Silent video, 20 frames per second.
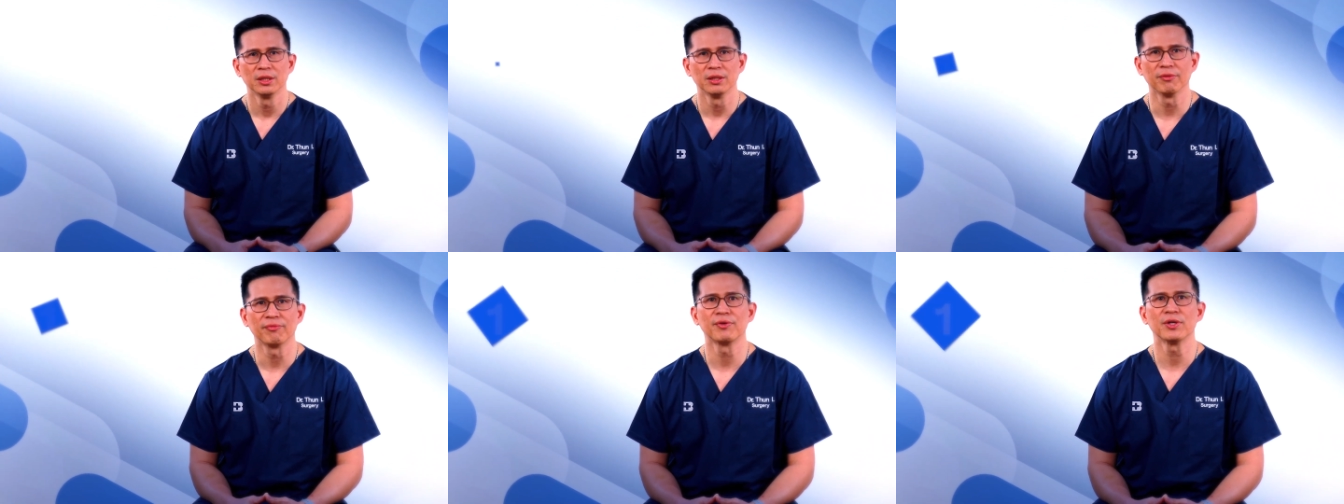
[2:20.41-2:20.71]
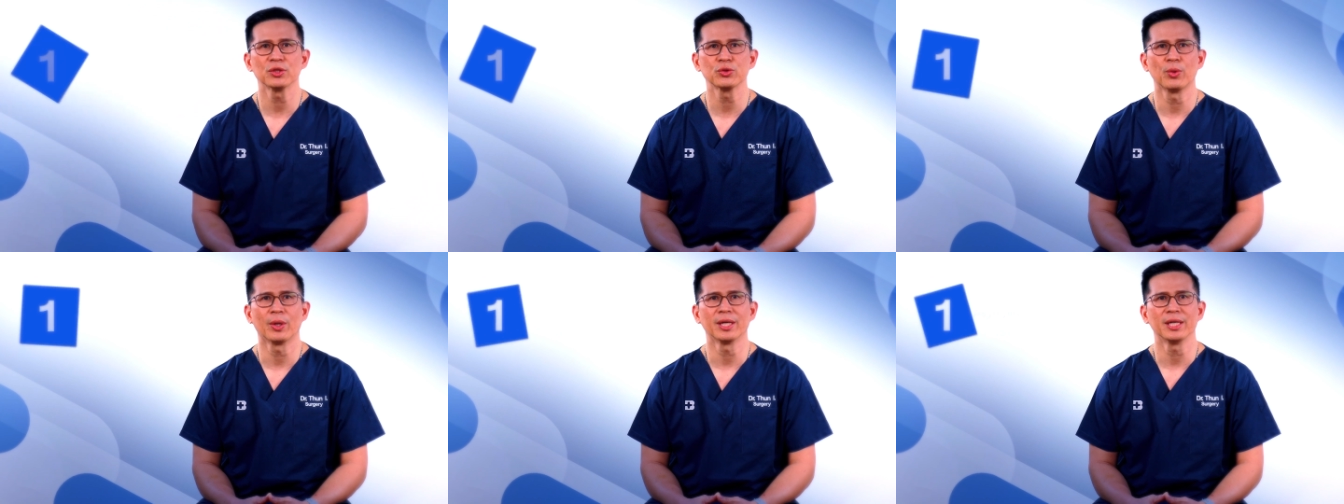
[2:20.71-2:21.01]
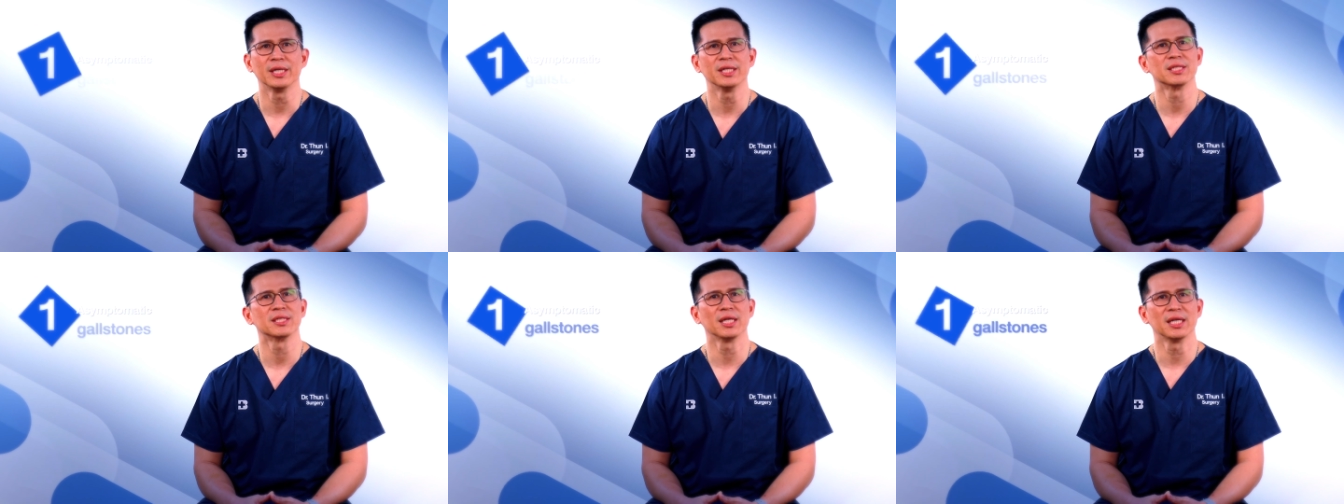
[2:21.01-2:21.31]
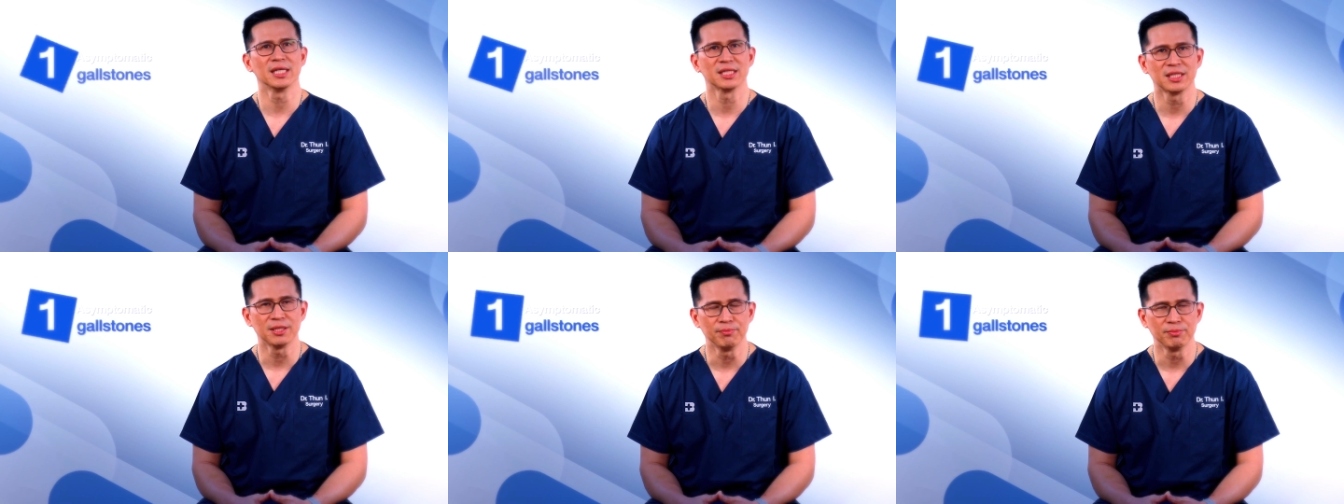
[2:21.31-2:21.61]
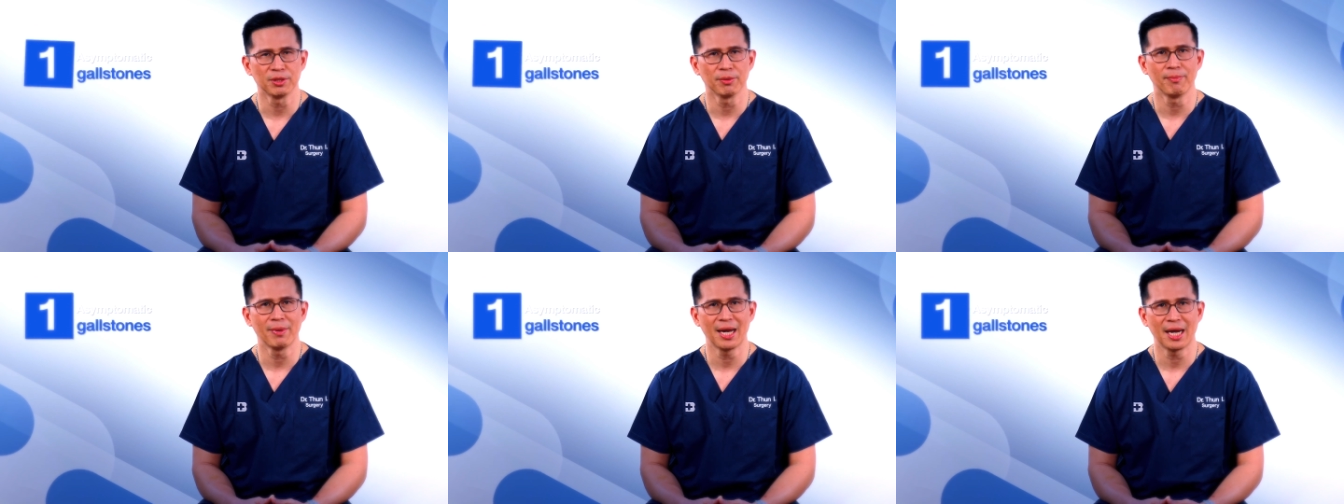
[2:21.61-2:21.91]
The first one is
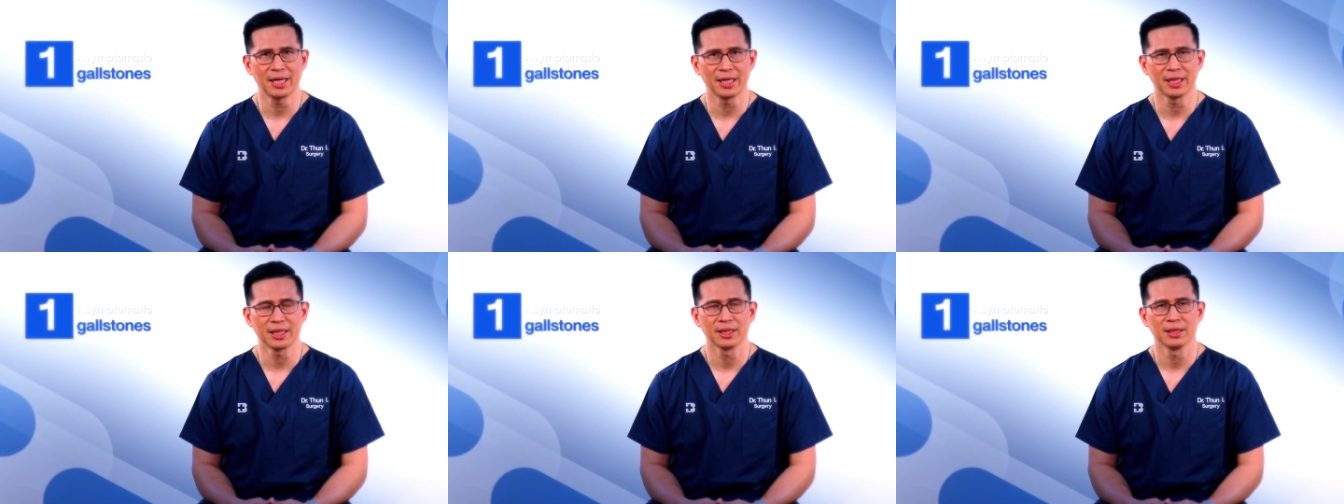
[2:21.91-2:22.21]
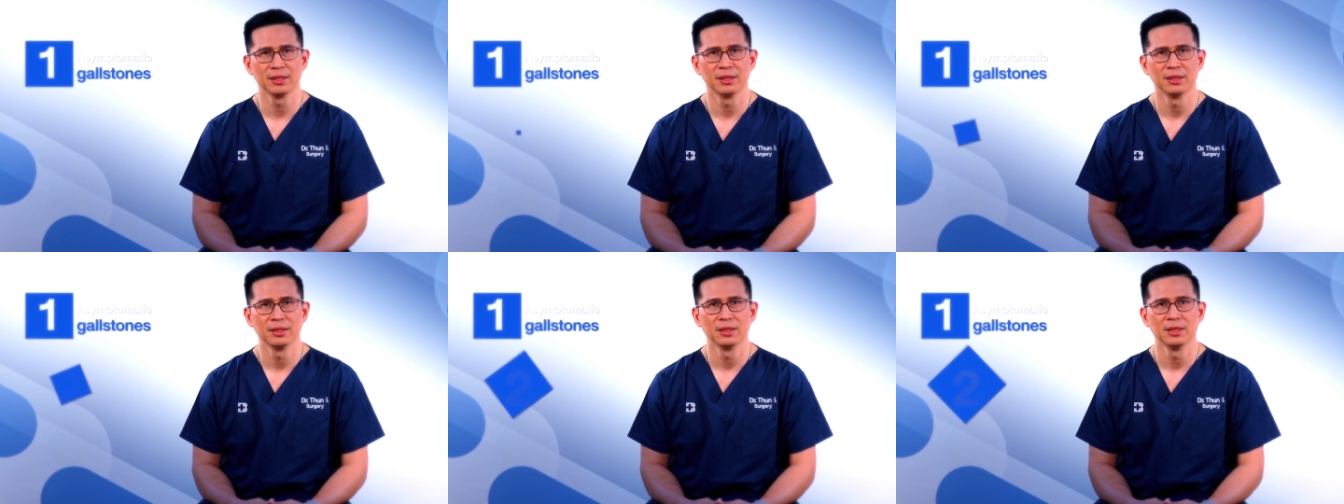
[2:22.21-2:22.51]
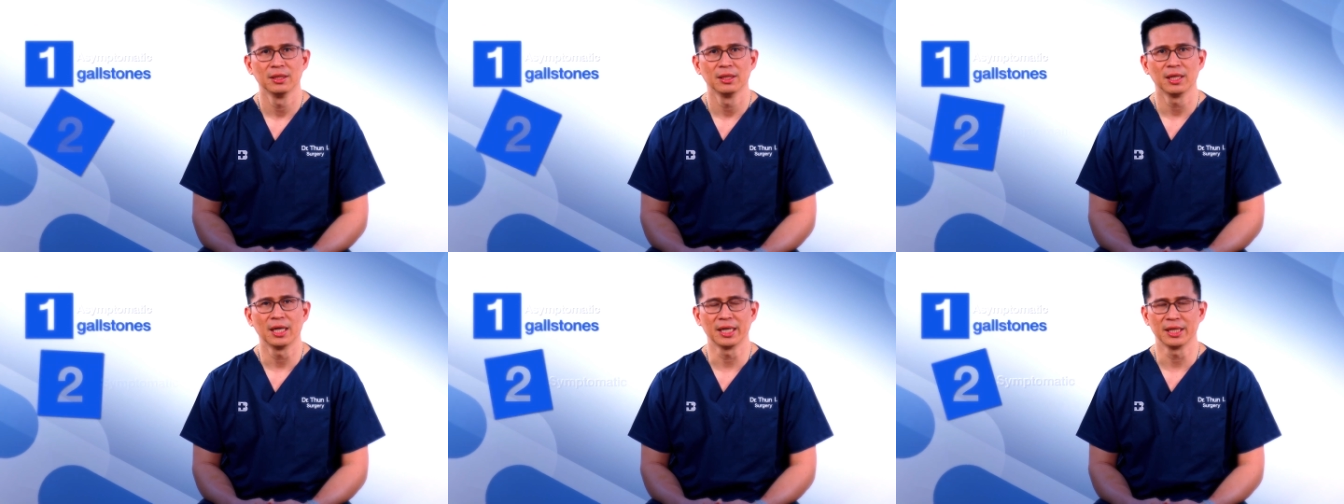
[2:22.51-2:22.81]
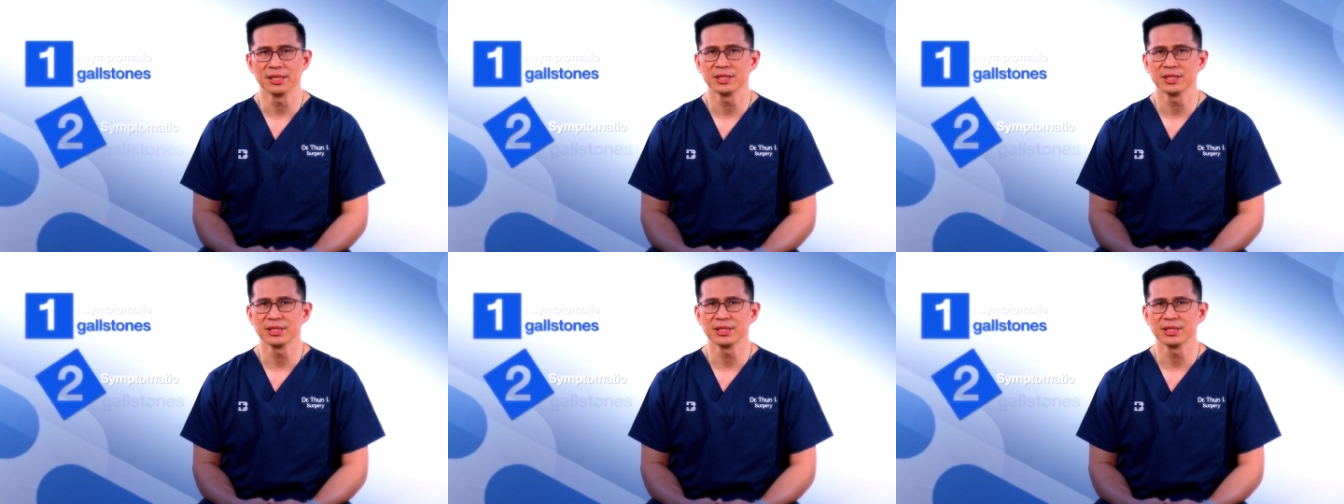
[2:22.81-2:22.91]
asymptomatic, and